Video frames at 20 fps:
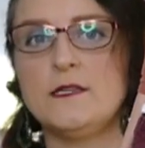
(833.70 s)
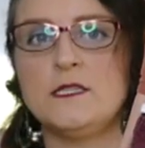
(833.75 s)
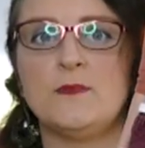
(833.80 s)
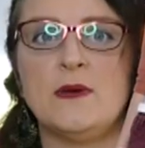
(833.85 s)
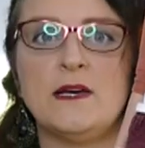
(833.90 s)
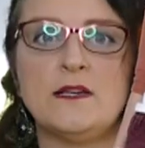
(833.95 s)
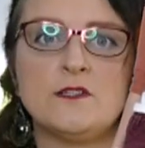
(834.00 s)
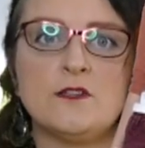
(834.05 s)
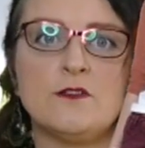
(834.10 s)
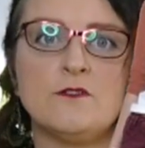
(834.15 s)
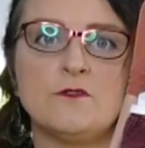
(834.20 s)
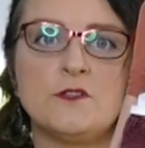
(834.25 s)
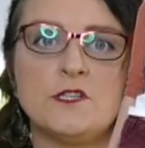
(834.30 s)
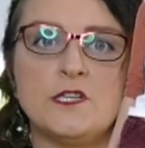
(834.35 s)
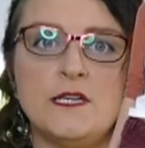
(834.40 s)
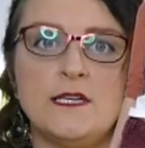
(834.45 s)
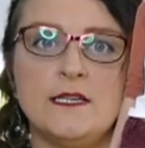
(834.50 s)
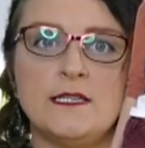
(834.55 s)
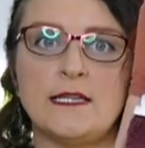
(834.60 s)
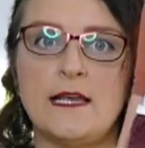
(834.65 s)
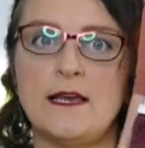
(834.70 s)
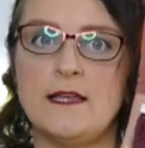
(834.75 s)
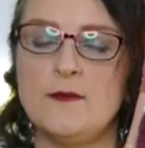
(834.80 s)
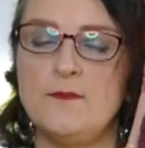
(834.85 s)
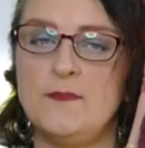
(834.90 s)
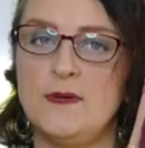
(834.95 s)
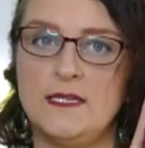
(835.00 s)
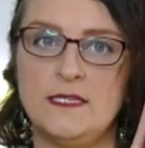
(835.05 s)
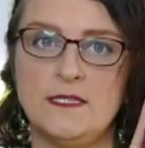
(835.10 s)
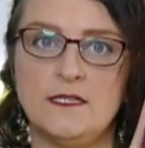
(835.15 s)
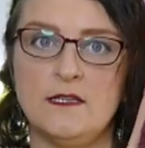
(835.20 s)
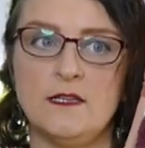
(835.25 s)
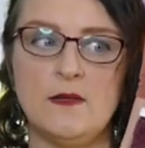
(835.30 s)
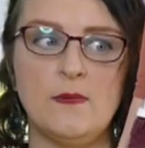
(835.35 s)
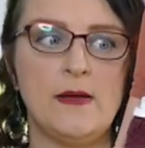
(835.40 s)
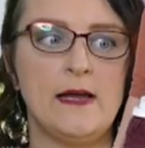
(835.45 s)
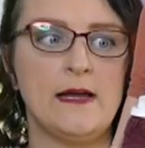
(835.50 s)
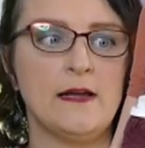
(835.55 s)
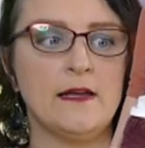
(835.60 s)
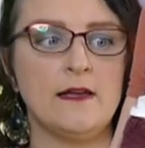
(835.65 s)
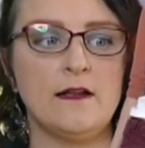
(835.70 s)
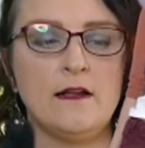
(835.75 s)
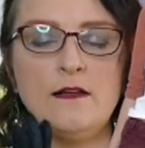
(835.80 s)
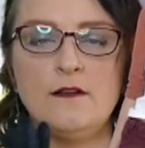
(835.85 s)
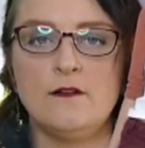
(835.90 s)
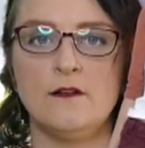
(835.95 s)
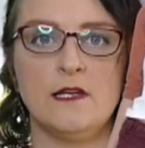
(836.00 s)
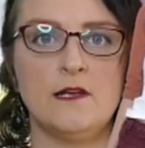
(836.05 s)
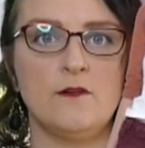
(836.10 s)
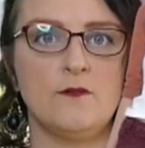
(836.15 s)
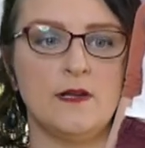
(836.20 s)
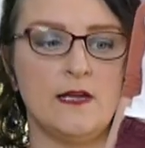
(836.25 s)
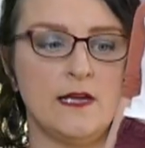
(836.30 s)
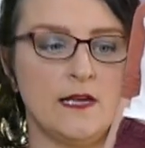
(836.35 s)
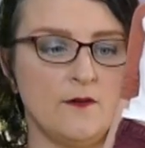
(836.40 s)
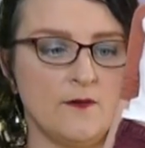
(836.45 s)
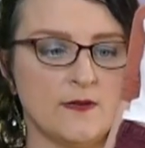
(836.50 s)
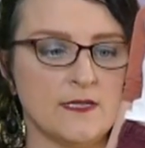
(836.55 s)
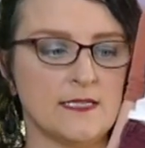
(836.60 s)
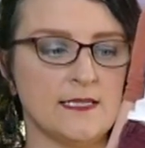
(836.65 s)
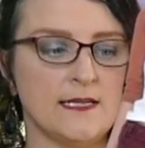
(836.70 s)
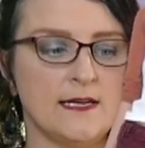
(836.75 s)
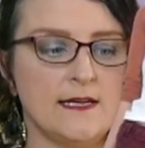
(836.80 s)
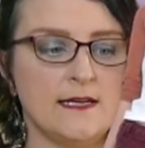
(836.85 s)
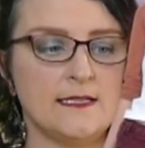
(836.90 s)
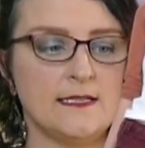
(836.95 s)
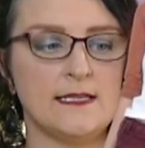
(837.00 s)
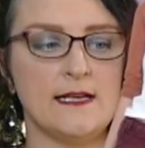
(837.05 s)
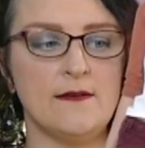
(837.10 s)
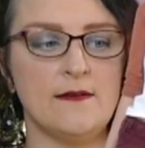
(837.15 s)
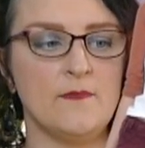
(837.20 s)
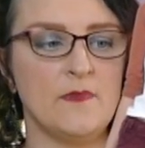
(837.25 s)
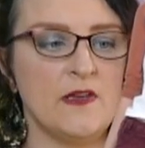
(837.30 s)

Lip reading: Smart Doll jeans are the best on the market. I don't care what anyone says.